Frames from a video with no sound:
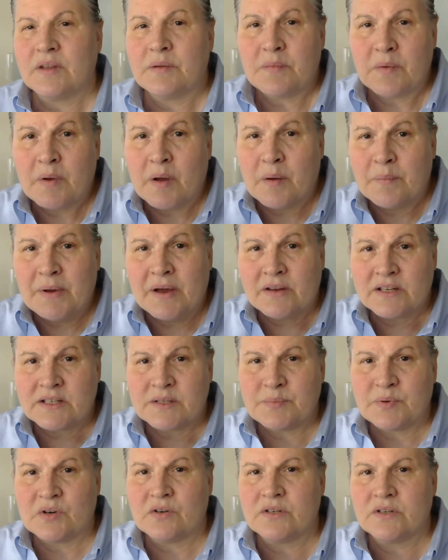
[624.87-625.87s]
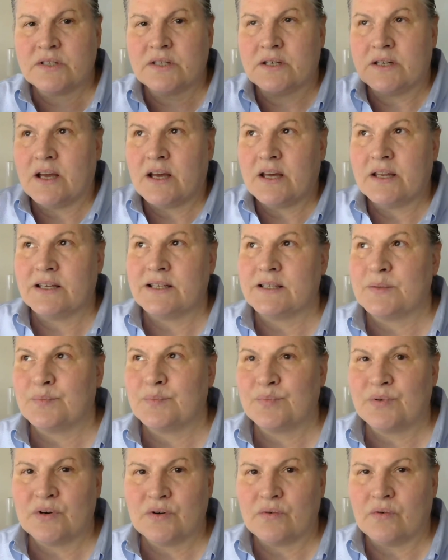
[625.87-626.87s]
about his person, not his
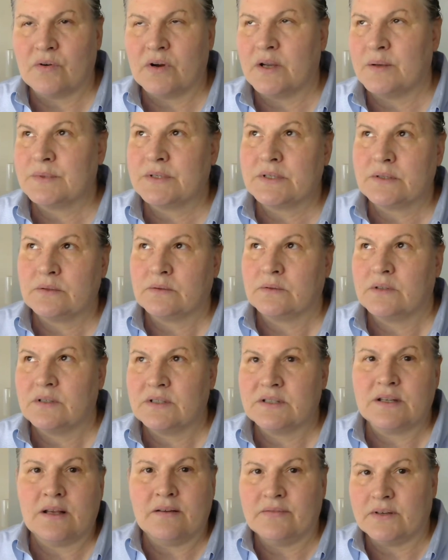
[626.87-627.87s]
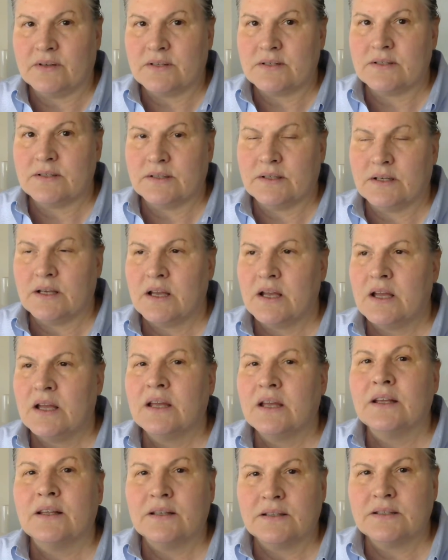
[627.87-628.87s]
programs, because obviously
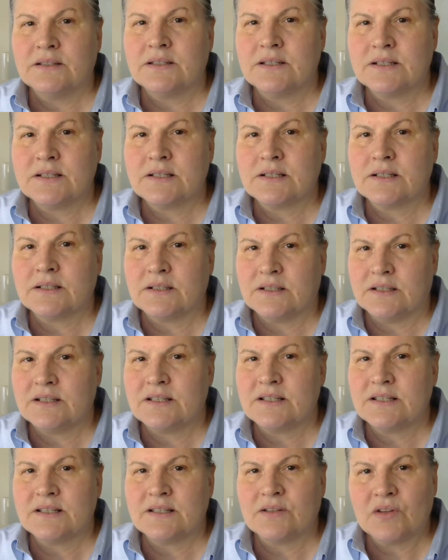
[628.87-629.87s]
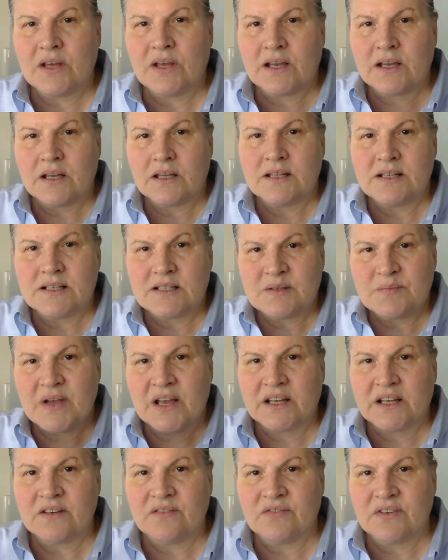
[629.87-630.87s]
it's like this
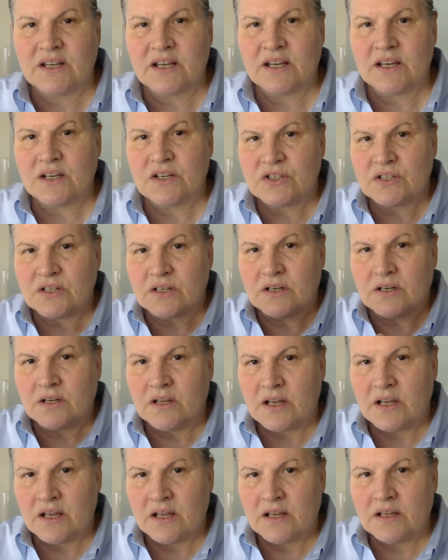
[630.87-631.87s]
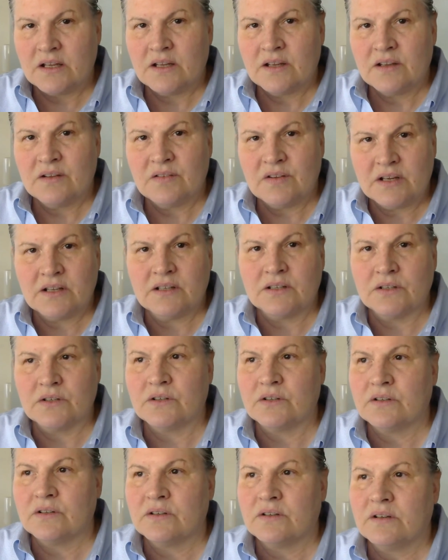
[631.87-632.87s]
magnification.
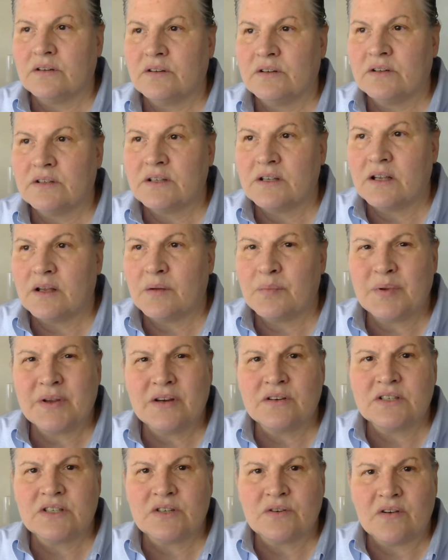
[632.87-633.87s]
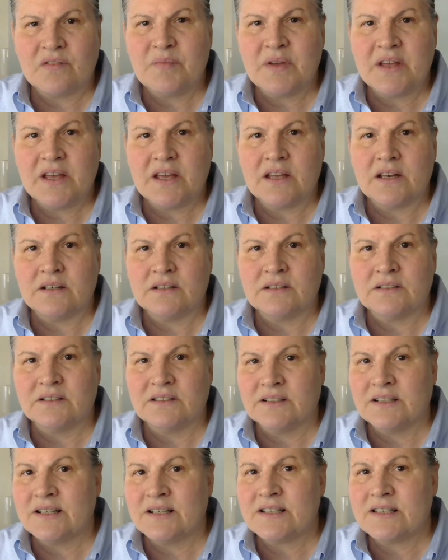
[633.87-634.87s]
Hitler appears to have been
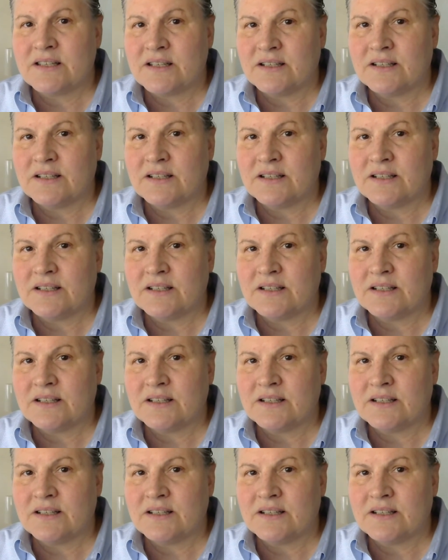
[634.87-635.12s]
listed.